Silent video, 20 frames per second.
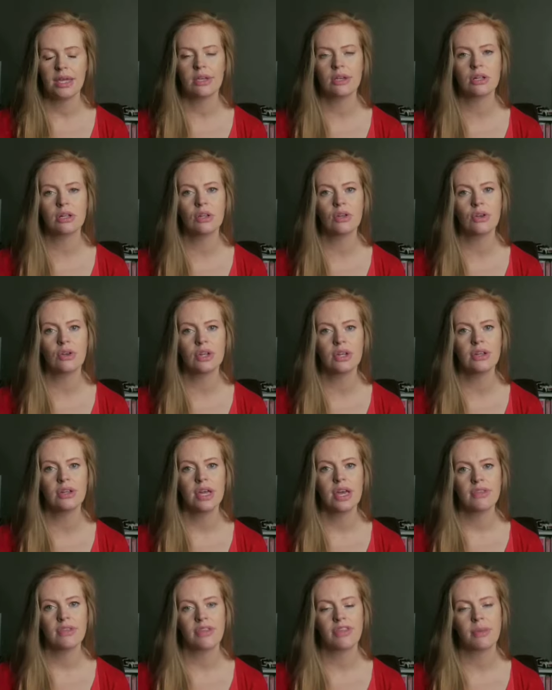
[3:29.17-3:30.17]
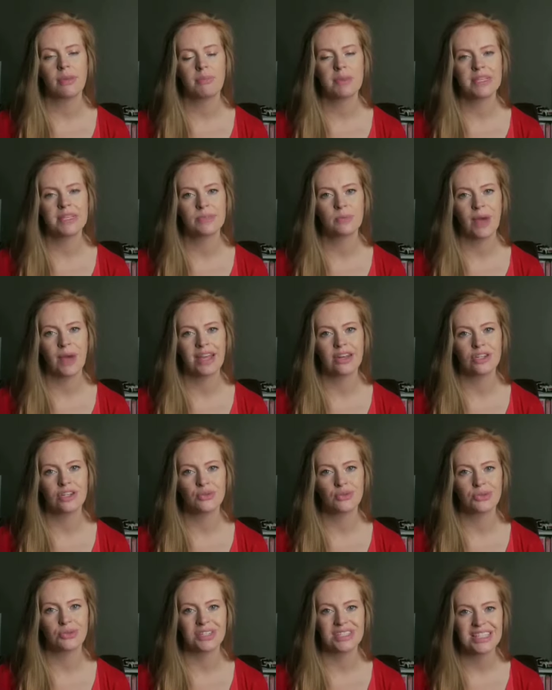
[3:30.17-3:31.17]
concluded that the best way to
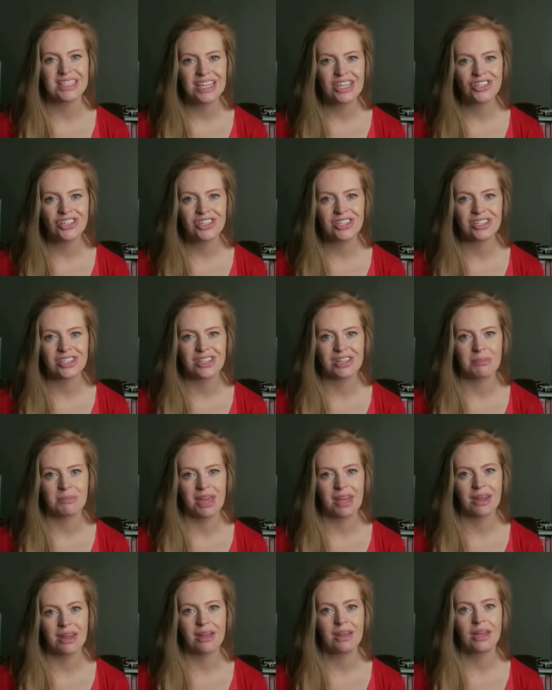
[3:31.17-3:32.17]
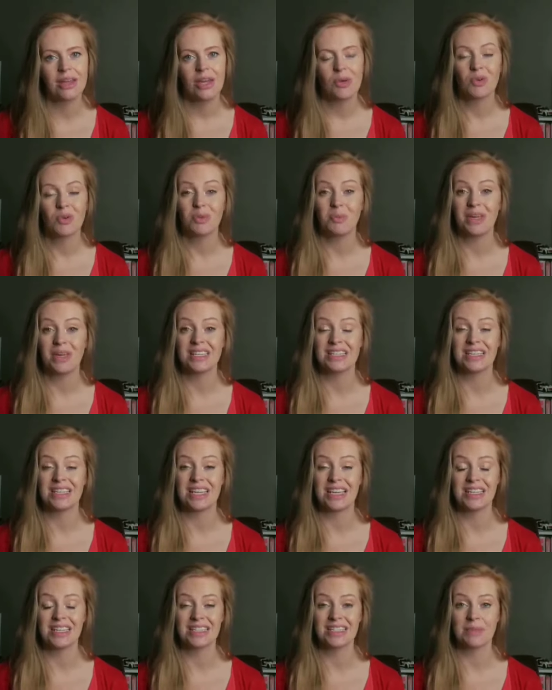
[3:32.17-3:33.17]
draw attention to the matter would be to
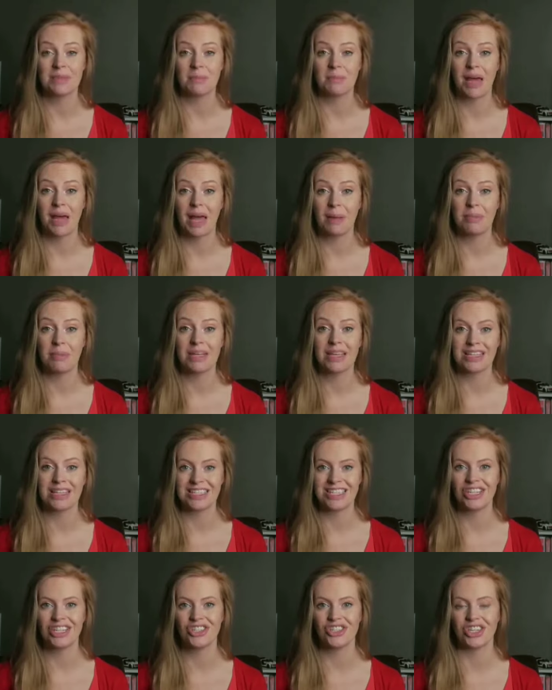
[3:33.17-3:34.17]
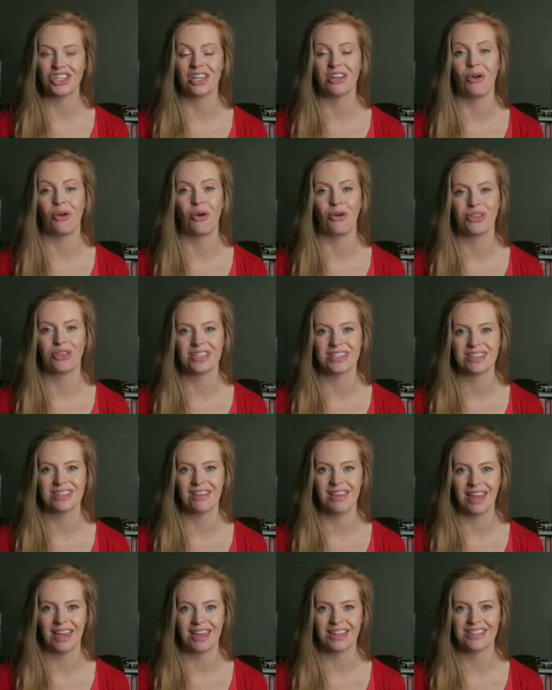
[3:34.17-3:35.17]
get some public attention on the
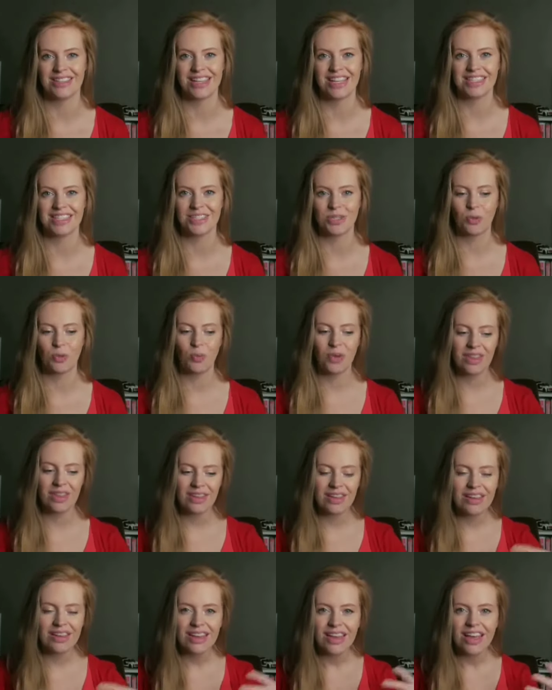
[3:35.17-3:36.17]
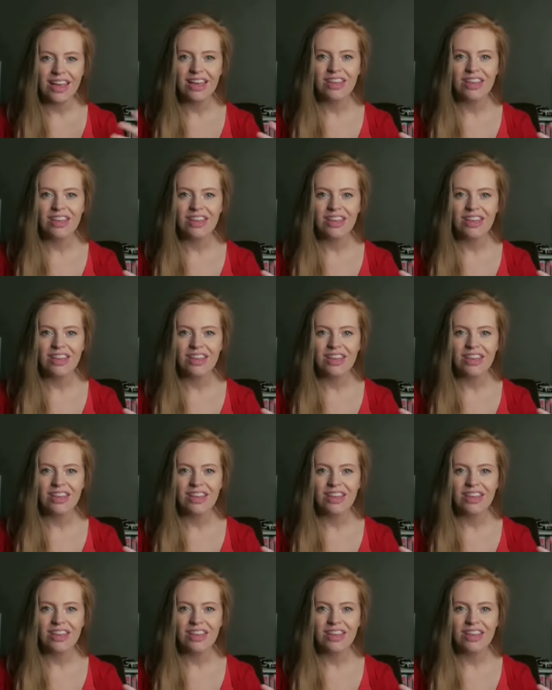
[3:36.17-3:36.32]
science as to whether